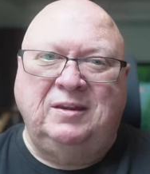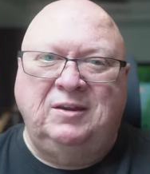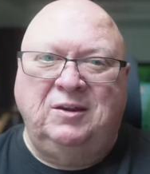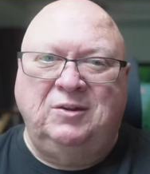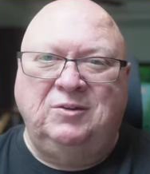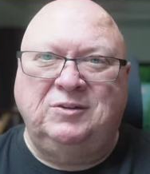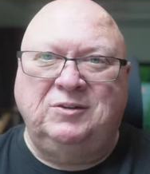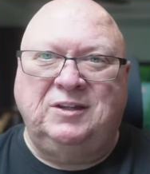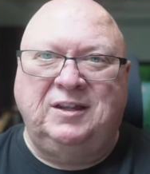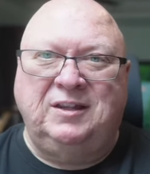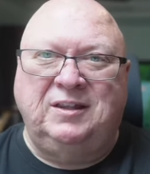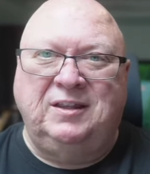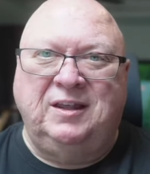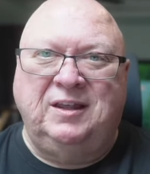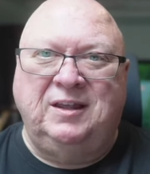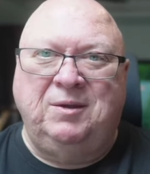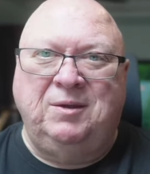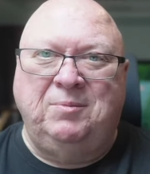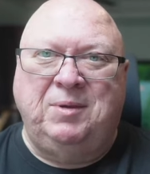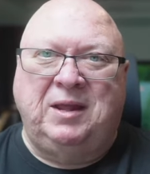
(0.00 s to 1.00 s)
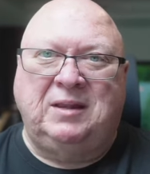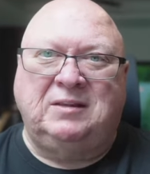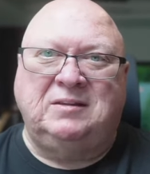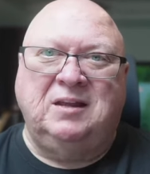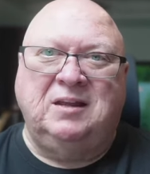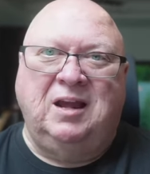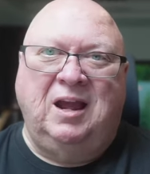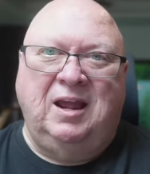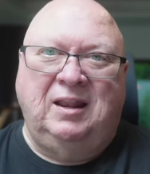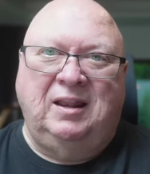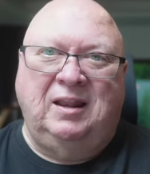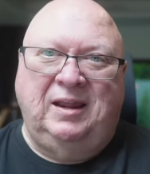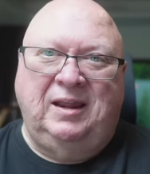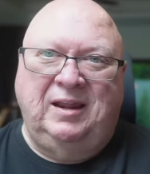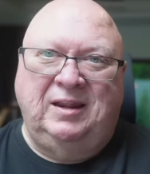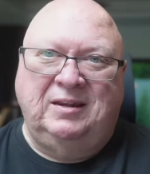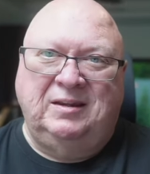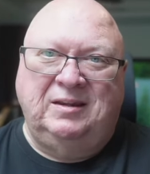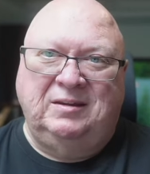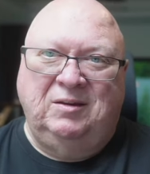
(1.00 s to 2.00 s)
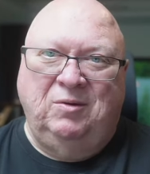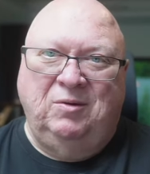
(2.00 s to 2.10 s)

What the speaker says: knows anything about Thailand and